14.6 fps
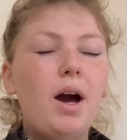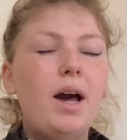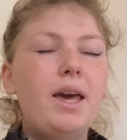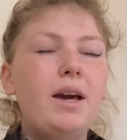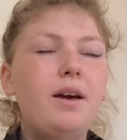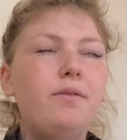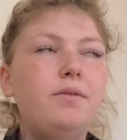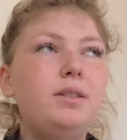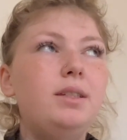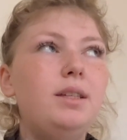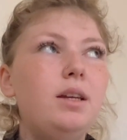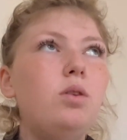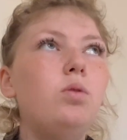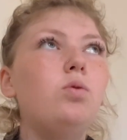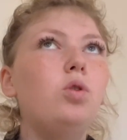I have
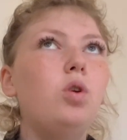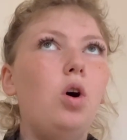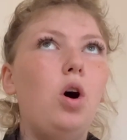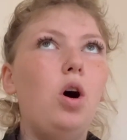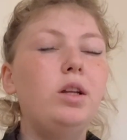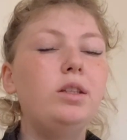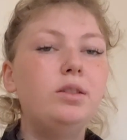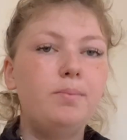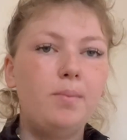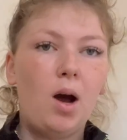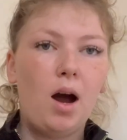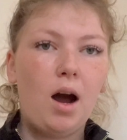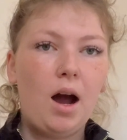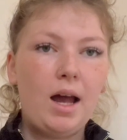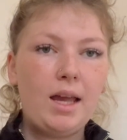still got
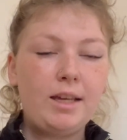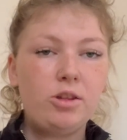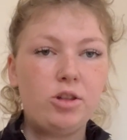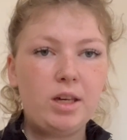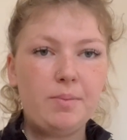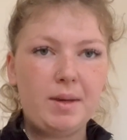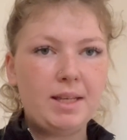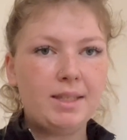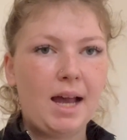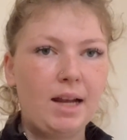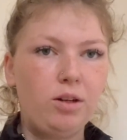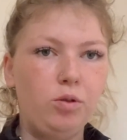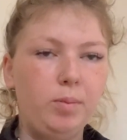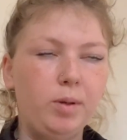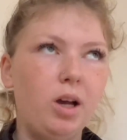my GP
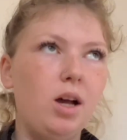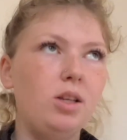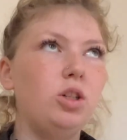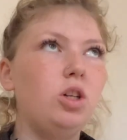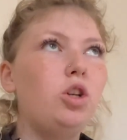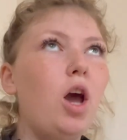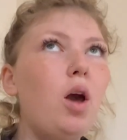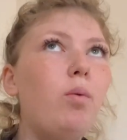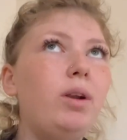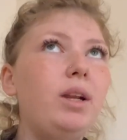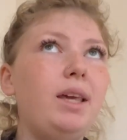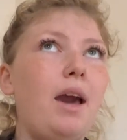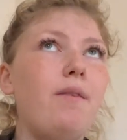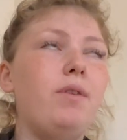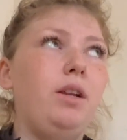saddle because I don't want to
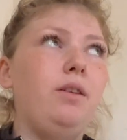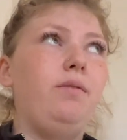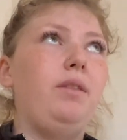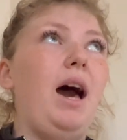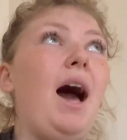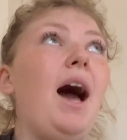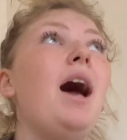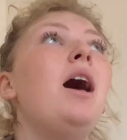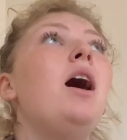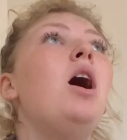get rid of that